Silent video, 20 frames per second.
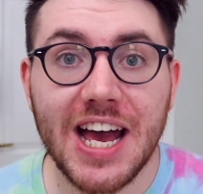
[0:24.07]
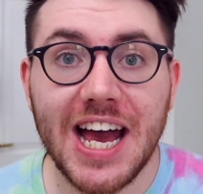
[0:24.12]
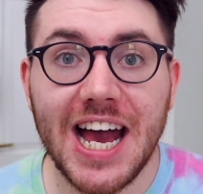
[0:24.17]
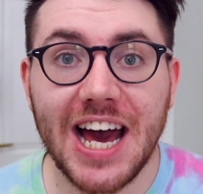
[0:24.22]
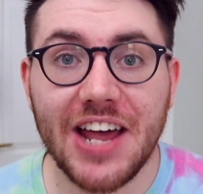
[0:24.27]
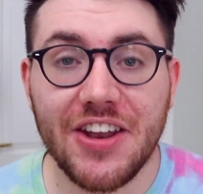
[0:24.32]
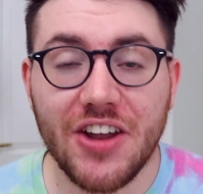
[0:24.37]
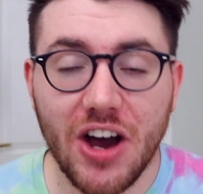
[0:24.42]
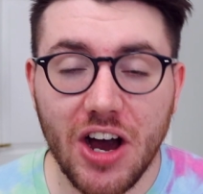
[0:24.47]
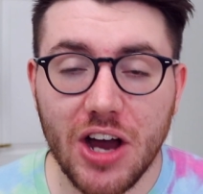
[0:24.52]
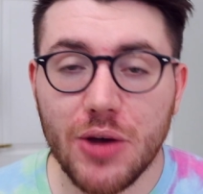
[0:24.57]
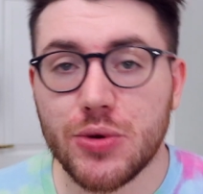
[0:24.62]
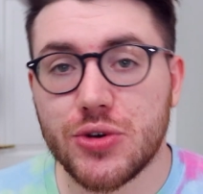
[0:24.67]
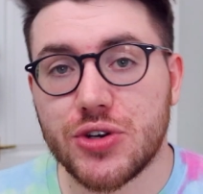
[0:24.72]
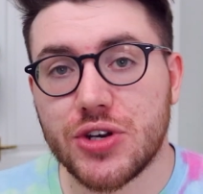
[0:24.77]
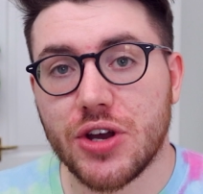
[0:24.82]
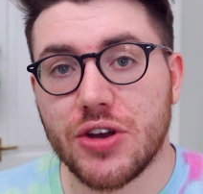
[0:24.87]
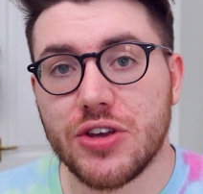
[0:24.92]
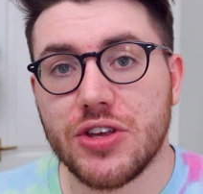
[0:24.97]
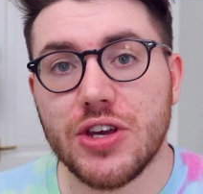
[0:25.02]
and I will
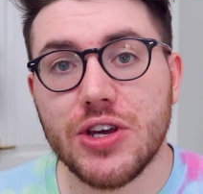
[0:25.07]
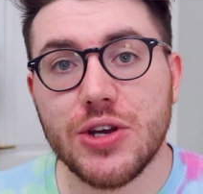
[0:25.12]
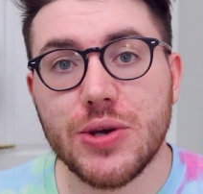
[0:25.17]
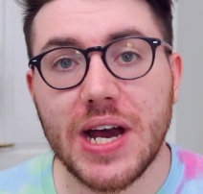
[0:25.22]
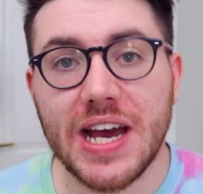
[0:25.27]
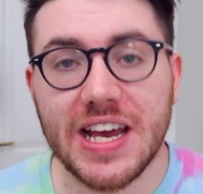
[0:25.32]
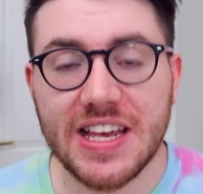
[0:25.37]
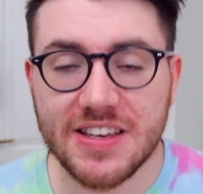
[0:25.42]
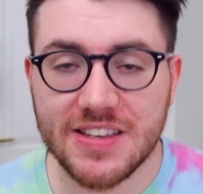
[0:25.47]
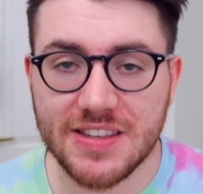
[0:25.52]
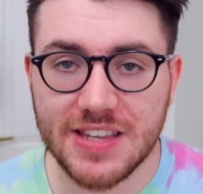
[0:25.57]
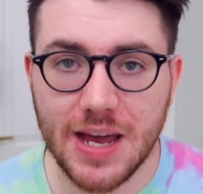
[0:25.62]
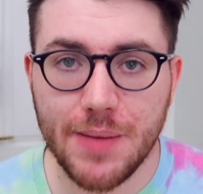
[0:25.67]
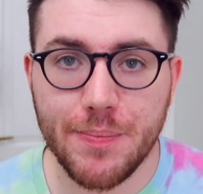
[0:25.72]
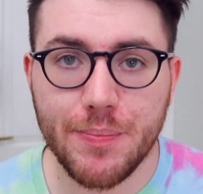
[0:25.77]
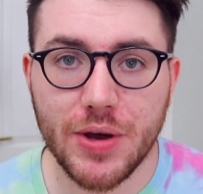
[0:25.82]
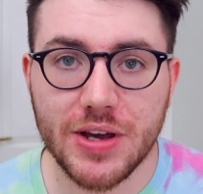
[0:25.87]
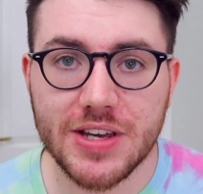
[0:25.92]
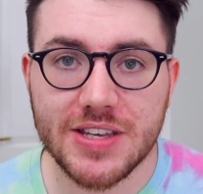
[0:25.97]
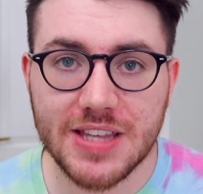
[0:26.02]
show you a
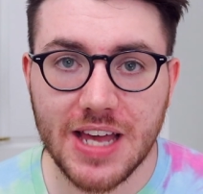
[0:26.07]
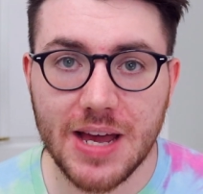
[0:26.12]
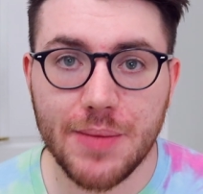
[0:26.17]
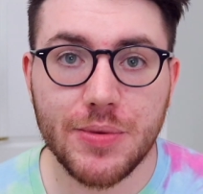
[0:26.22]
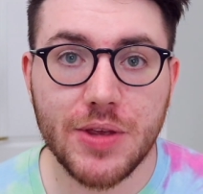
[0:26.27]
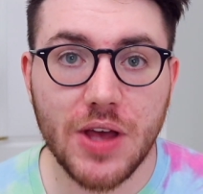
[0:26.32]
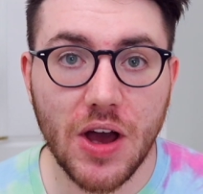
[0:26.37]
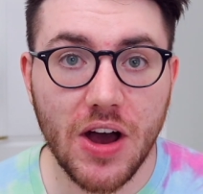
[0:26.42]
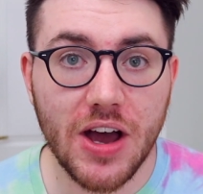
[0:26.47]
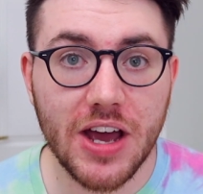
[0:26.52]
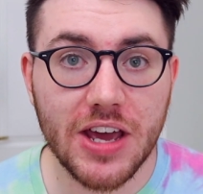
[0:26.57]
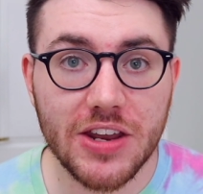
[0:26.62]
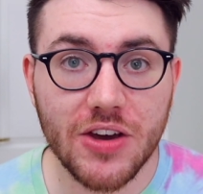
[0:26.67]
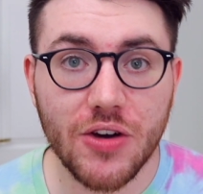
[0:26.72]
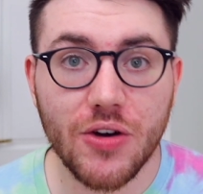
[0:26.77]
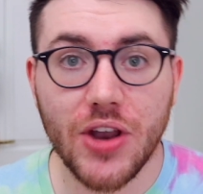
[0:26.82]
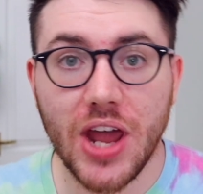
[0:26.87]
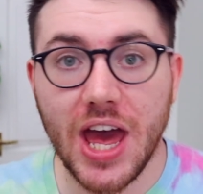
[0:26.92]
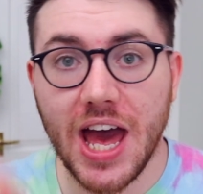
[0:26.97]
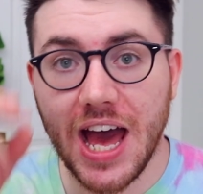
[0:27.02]
step-by-step guide
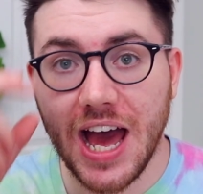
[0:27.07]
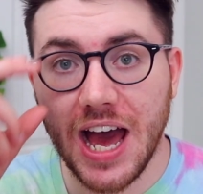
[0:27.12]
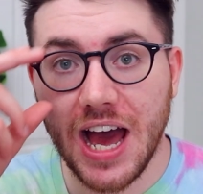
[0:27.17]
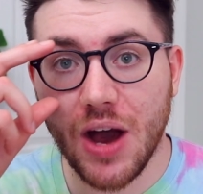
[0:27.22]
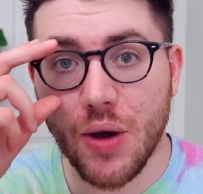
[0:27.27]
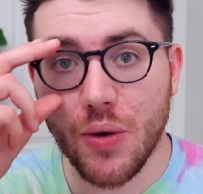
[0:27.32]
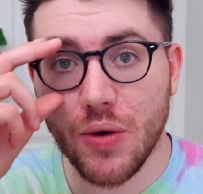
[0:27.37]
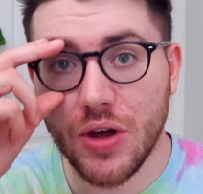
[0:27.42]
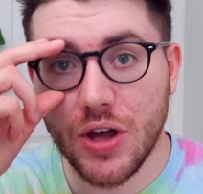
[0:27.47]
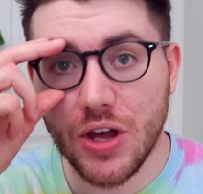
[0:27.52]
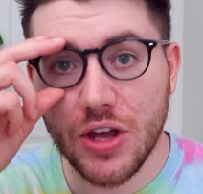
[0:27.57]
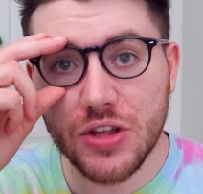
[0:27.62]
on how